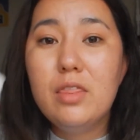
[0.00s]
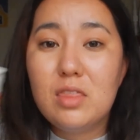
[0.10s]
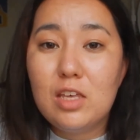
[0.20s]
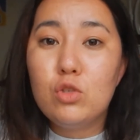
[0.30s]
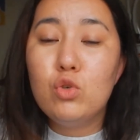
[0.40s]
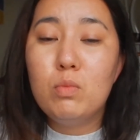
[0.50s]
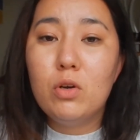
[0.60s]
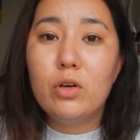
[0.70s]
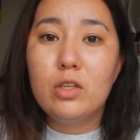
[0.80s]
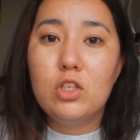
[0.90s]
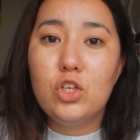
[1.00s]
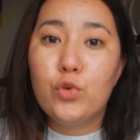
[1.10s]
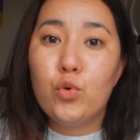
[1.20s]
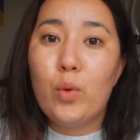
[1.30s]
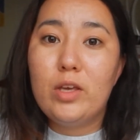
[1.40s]
they do belong in the
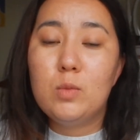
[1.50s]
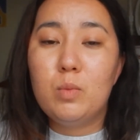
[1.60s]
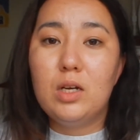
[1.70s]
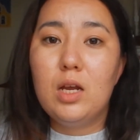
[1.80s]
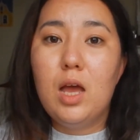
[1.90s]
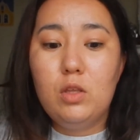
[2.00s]
general waste bin.